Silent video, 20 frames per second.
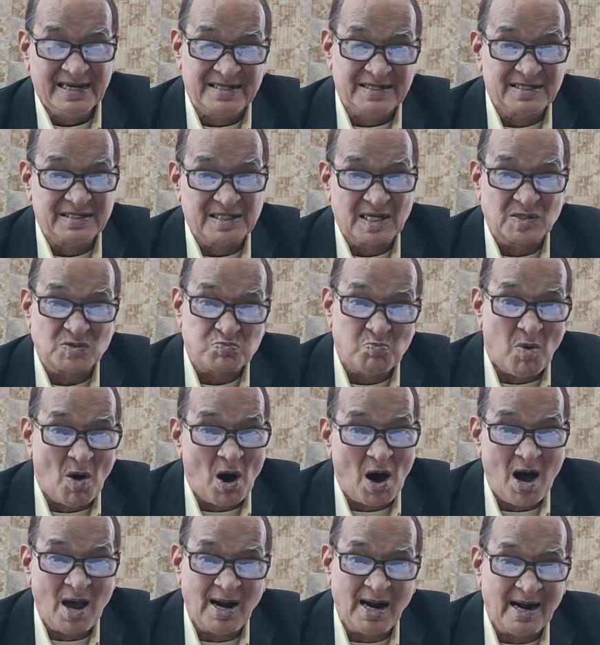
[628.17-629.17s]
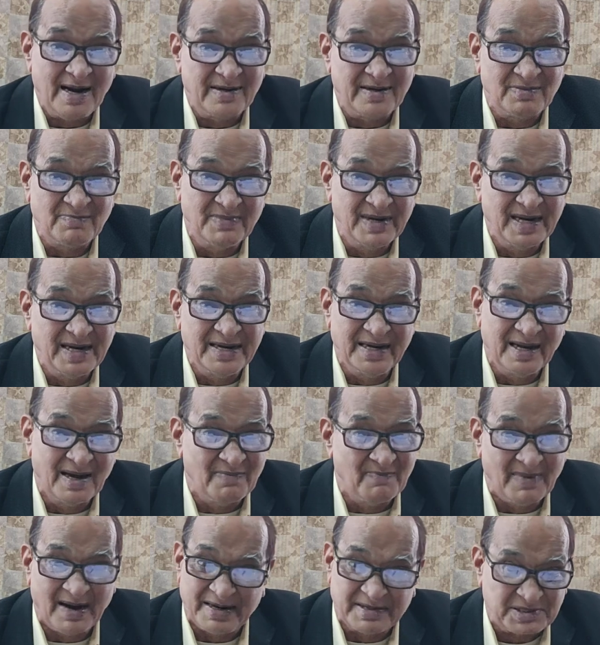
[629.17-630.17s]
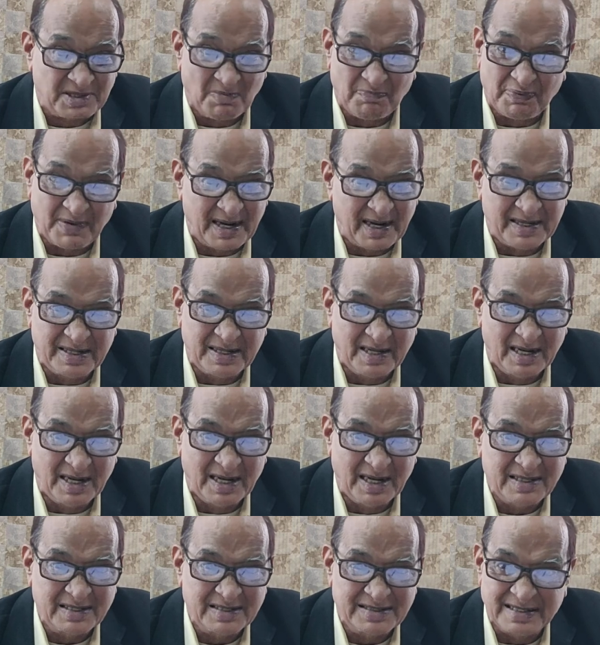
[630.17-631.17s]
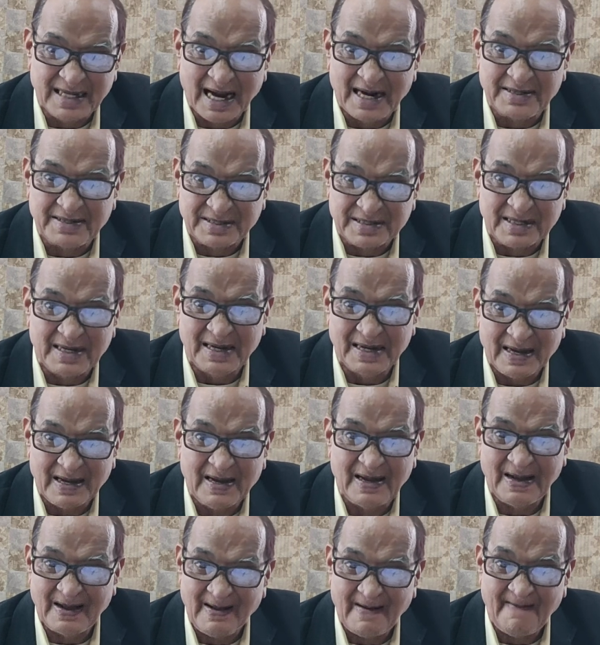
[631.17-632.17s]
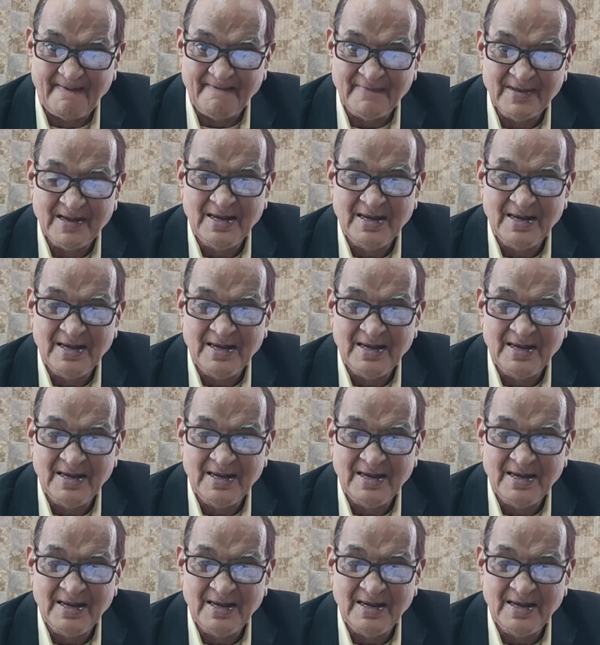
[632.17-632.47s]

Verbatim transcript: it is the small and medium entrepreneurs that uh,